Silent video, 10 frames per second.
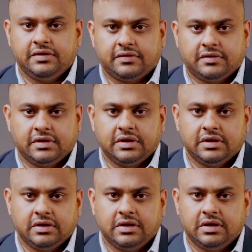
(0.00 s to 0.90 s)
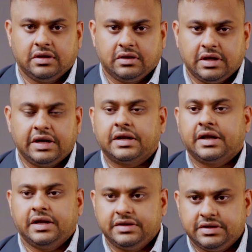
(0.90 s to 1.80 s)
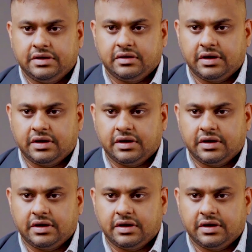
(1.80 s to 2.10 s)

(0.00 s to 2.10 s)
this in the entire Asian